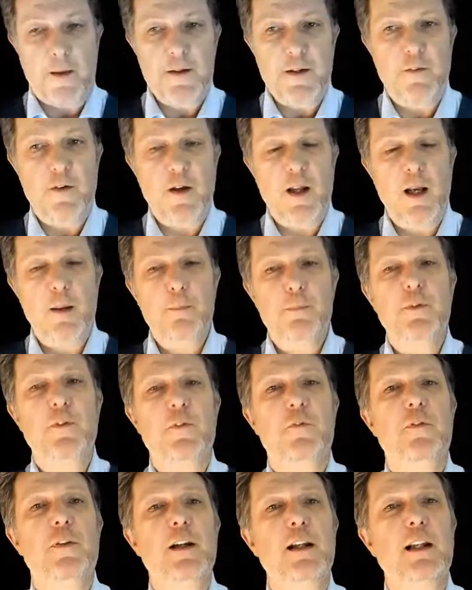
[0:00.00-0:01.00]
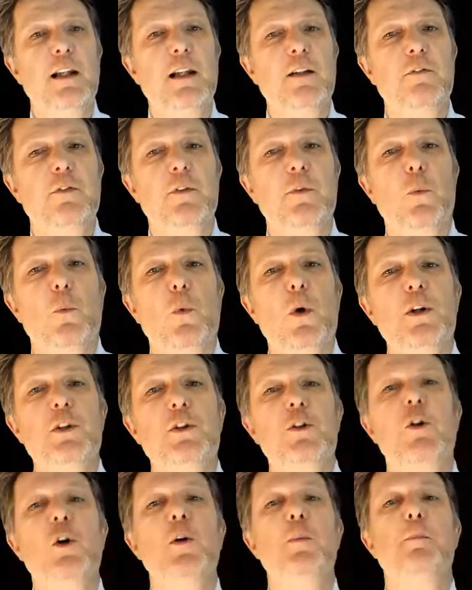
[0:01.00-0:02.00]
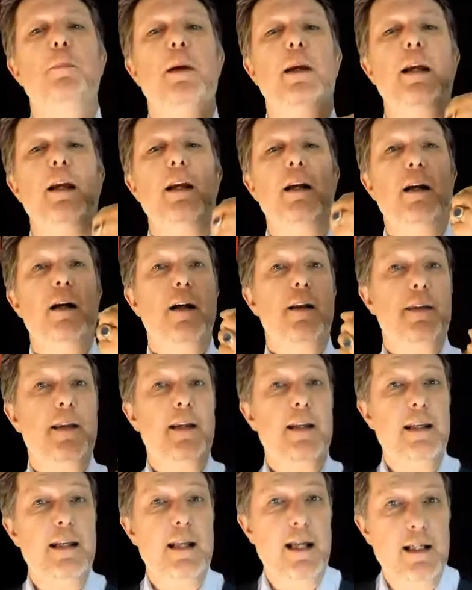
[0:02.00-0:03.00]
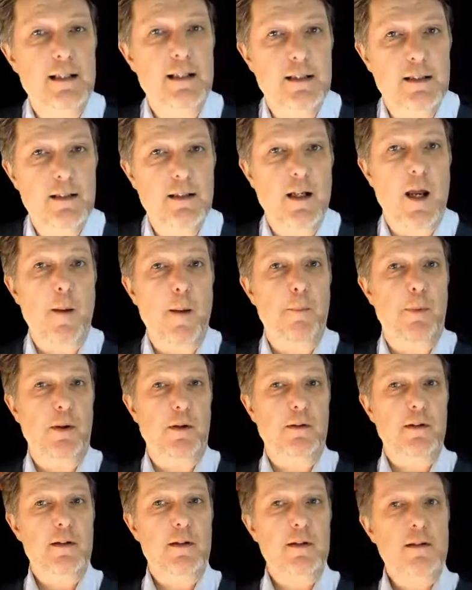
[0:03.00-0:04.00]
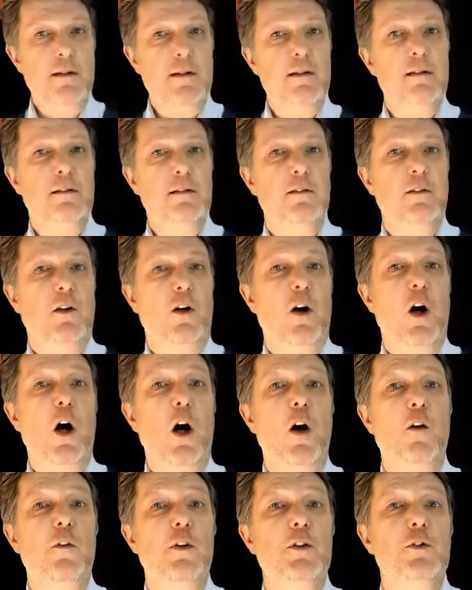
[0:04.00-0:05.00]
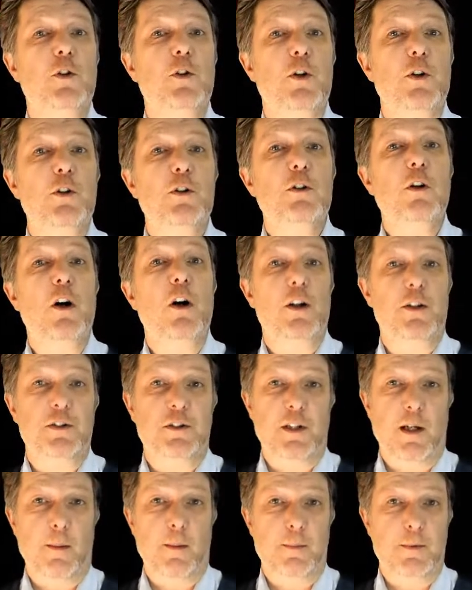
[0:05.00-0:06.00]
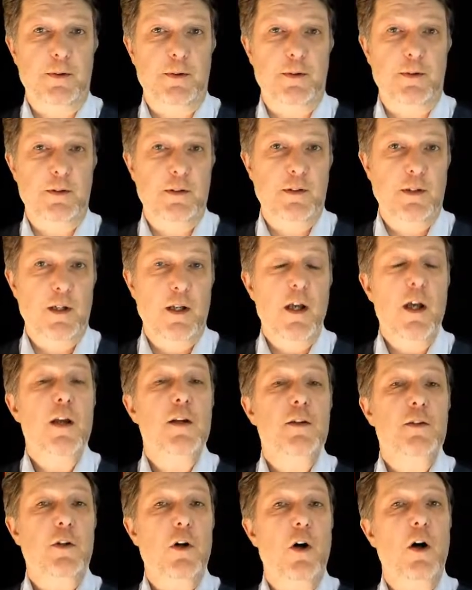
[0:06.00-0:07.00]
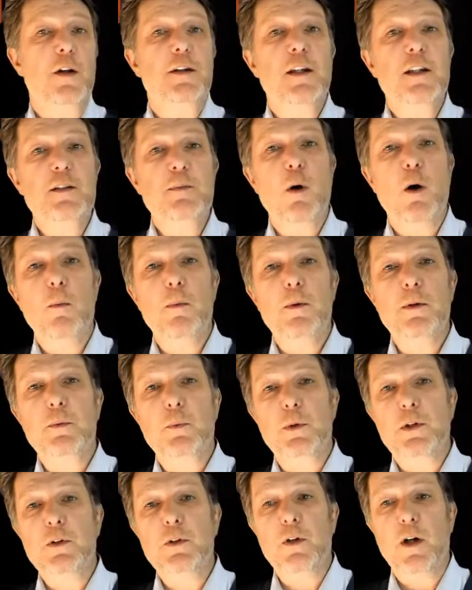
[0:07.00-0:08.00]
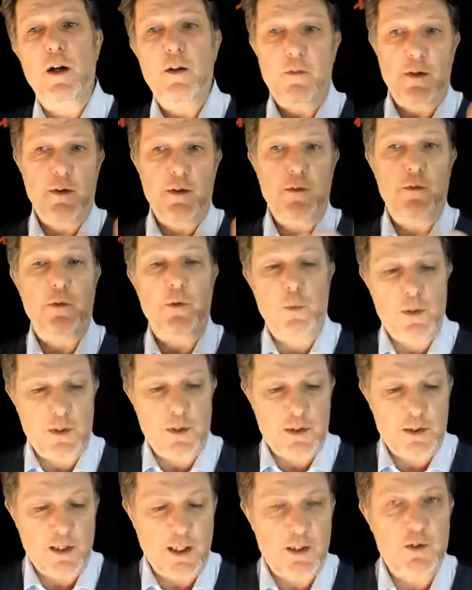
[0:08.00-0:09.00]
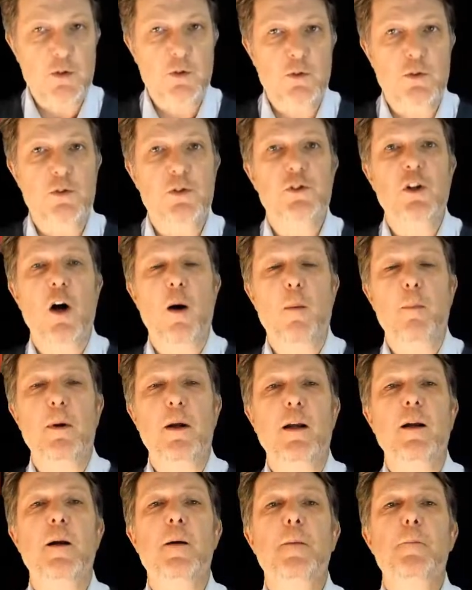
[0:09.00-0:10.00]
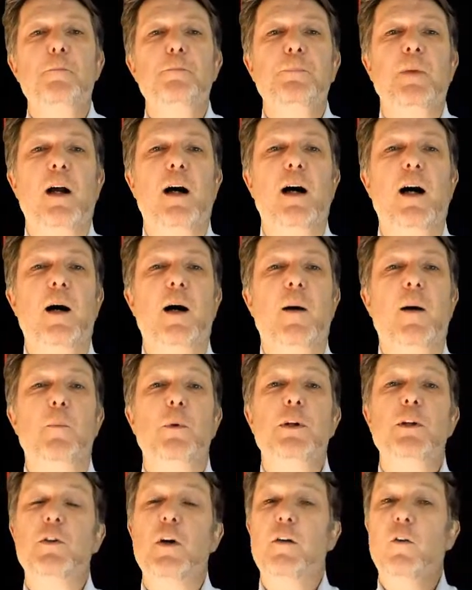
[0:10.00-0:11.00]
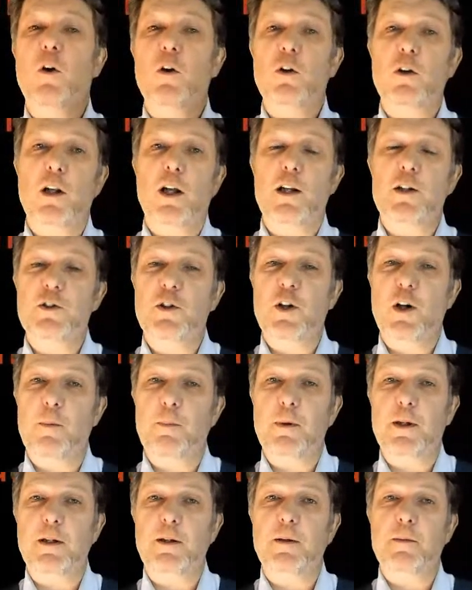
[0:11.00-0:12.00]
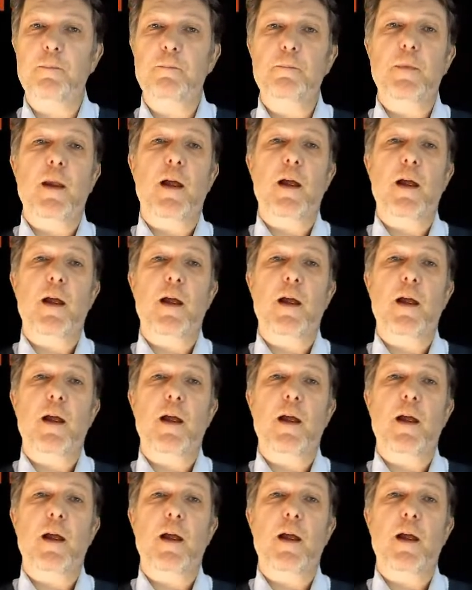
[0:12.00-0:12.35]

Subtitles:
develop the feeling from what could be the next appearance of a certain concept. So at this moment, we do have, if we stick to shopping, we do have online shopping,